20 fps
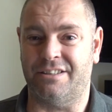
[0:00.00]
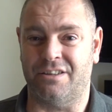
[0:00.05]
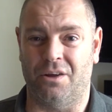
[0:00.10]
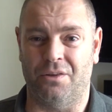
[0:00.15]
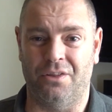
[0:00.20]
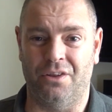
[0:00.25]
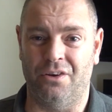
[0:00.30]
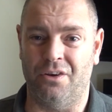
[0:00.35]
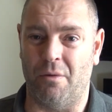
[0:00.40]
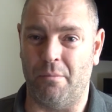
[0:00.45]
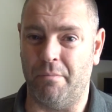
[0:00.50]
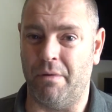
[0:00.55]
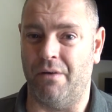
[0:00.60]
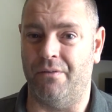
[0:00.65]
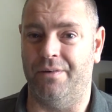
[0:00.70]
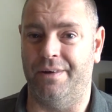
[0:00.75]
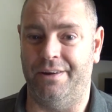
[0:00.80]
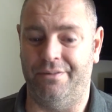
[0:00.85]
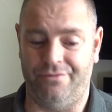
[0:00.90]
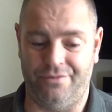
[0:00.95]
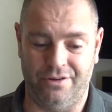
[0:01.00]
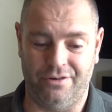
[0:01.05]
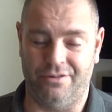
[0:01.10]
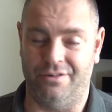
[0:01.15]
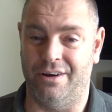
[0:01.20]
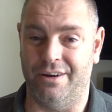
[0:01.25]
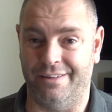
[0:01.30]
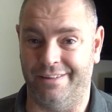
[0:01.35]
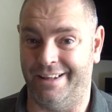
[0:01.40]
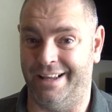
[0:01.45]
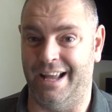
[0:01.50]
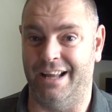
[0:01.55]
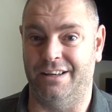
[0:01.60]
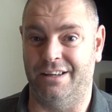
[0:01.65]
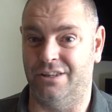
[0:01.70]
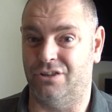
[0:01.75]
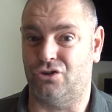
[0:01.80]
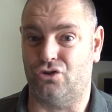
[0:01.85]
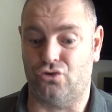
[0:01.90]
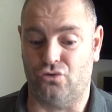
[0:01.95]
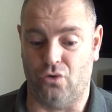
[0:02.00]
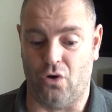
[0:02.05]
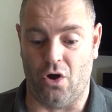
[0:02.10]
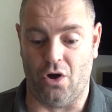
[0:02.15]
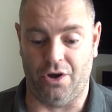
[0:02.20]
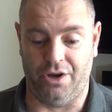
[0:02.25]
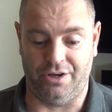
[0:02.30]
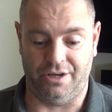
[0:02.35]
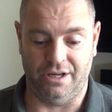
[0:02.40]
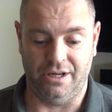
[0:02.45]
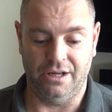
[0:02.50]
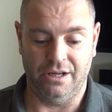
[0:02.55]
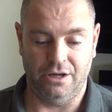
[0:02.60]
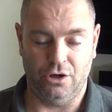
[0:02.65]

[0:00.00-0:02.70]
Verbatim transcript: so they're not bothered if they really get destroyed